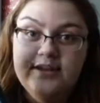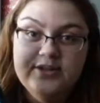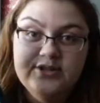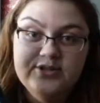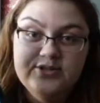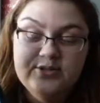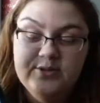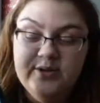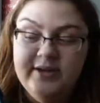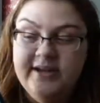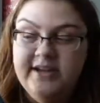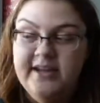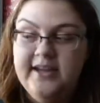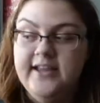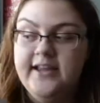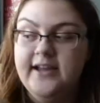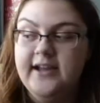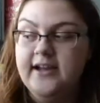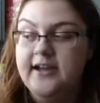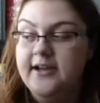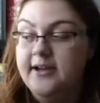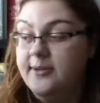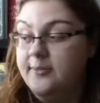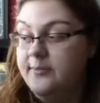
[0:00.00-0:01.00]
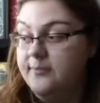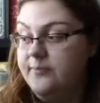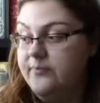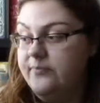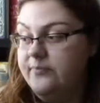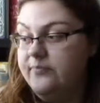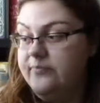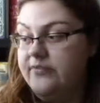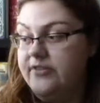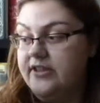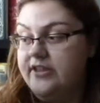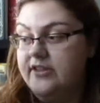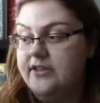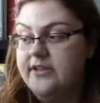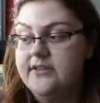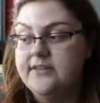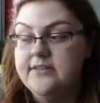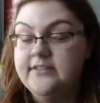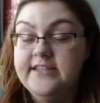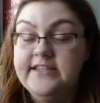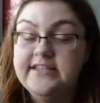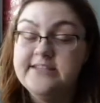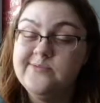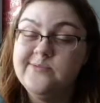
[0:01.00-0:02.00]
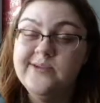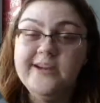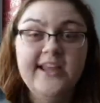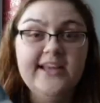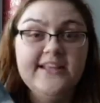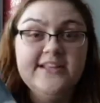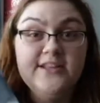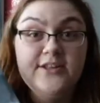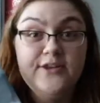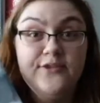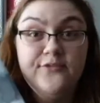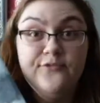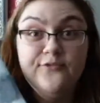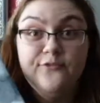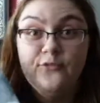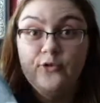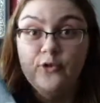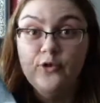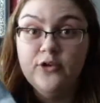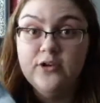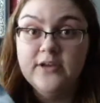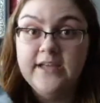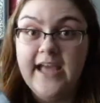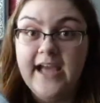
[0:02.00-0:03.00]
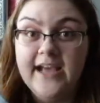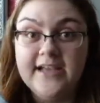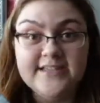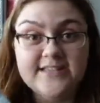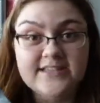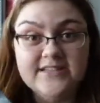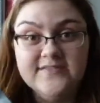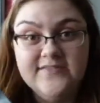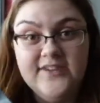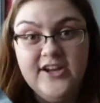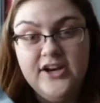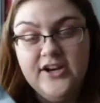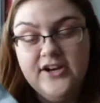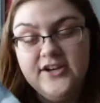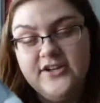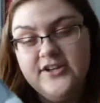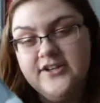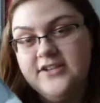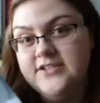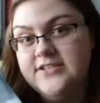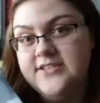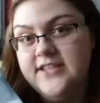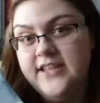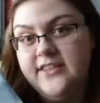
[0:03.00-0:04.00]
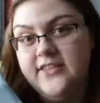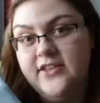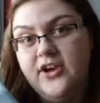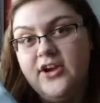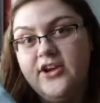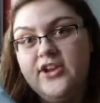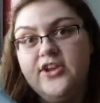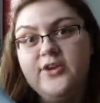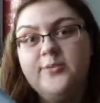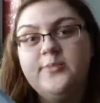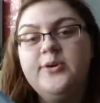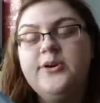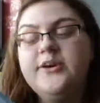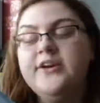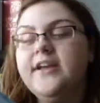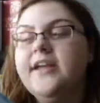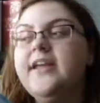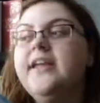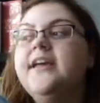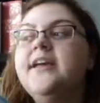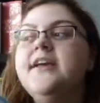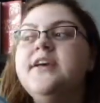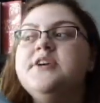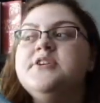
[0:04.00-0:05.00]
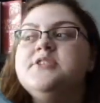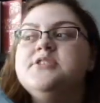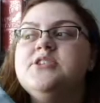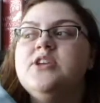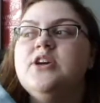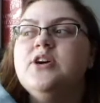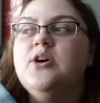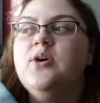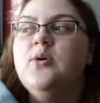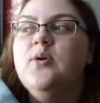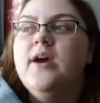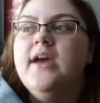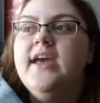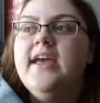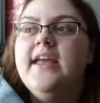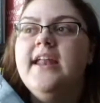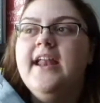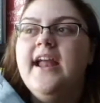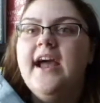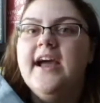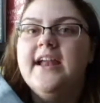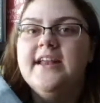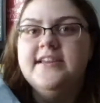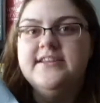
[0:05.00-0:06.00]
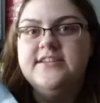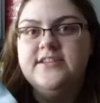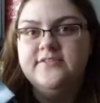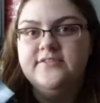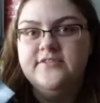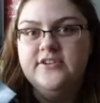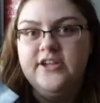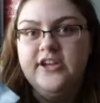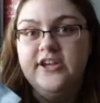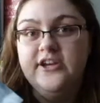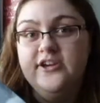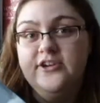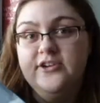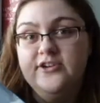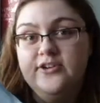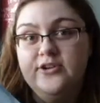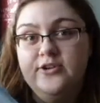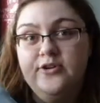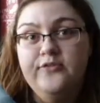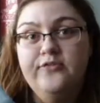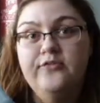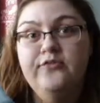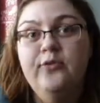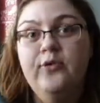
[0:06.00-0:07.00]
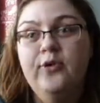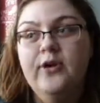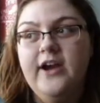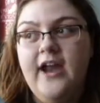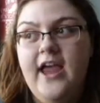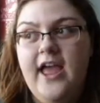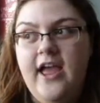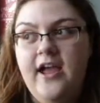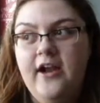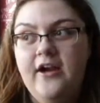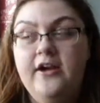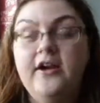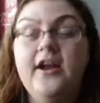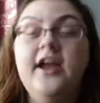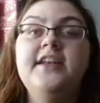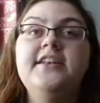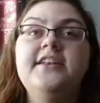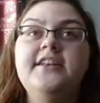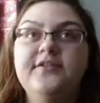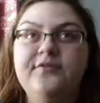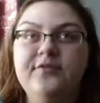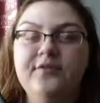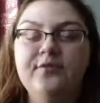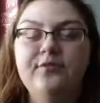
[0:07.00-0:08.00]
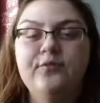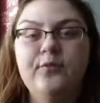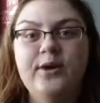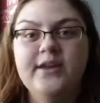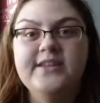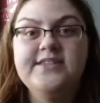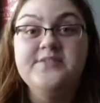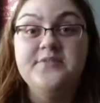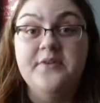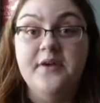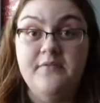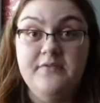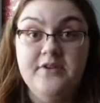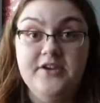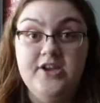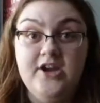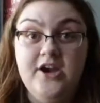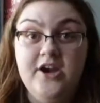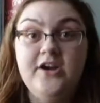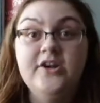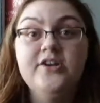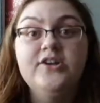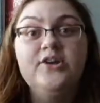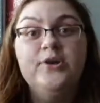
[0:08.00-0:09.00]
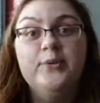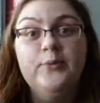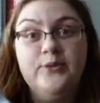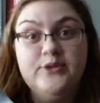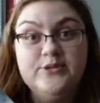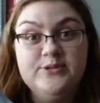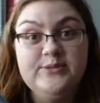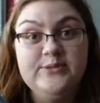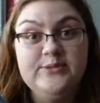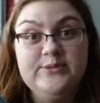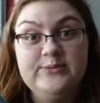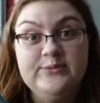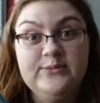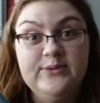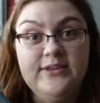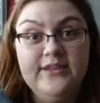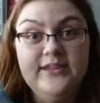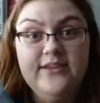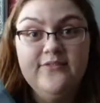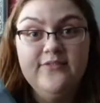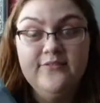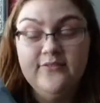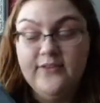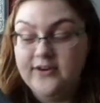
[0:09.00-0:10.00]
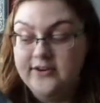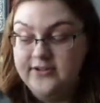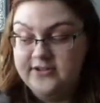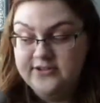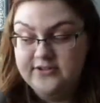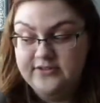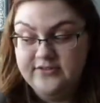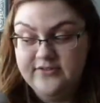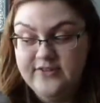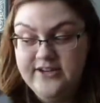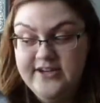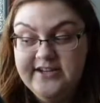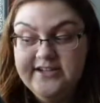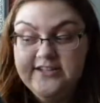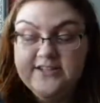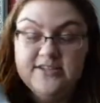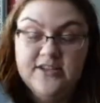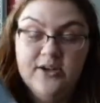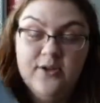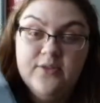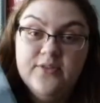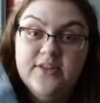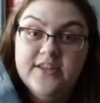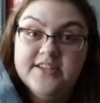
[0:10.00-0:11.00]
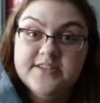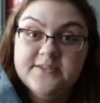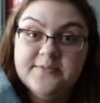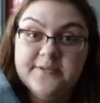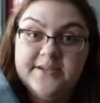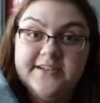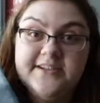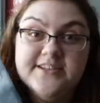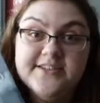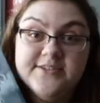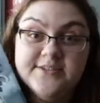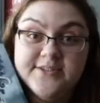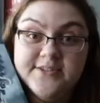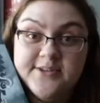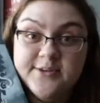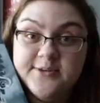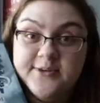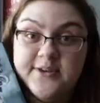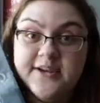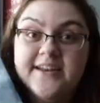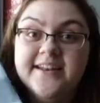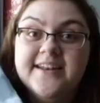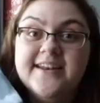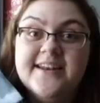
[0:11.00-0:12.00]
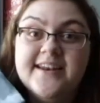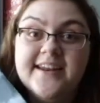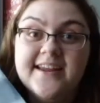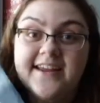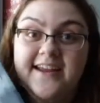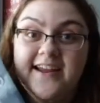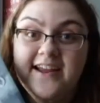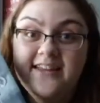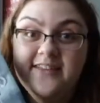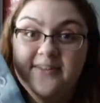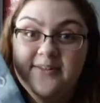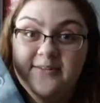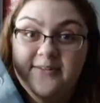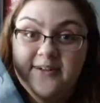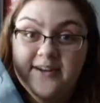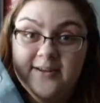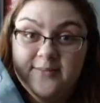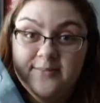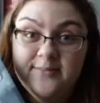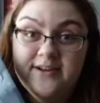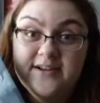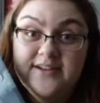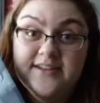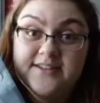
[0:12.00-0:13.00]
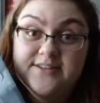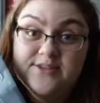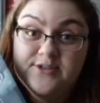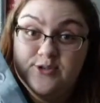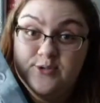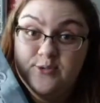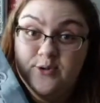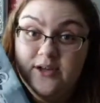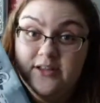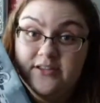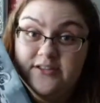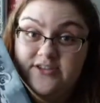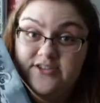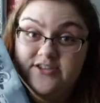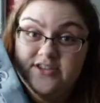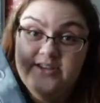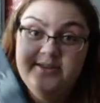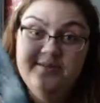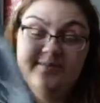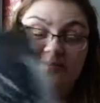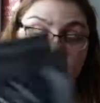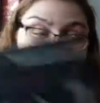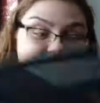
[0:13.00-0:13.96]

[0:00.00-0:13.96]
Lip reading: enjoyed it. This one had a full cast of characters in the audiobook, so it had a different character or a different voice for every character, which was really fun to read. So this one is so good, and I highly recommend this duology.